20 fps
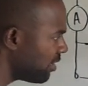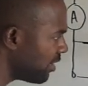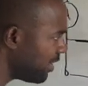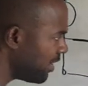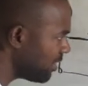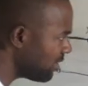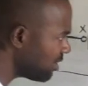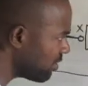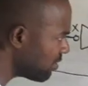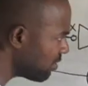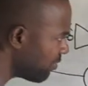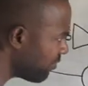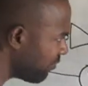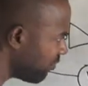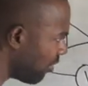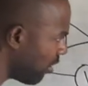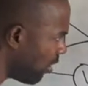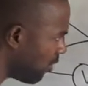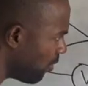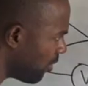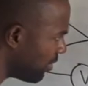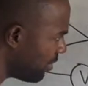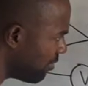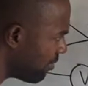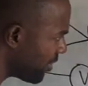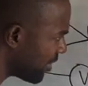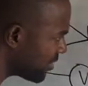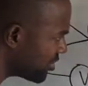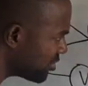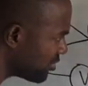in the forward
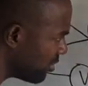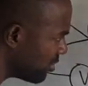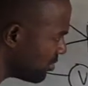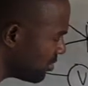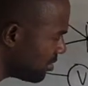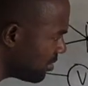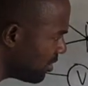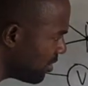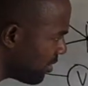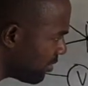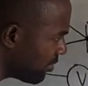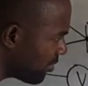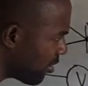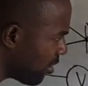direction, the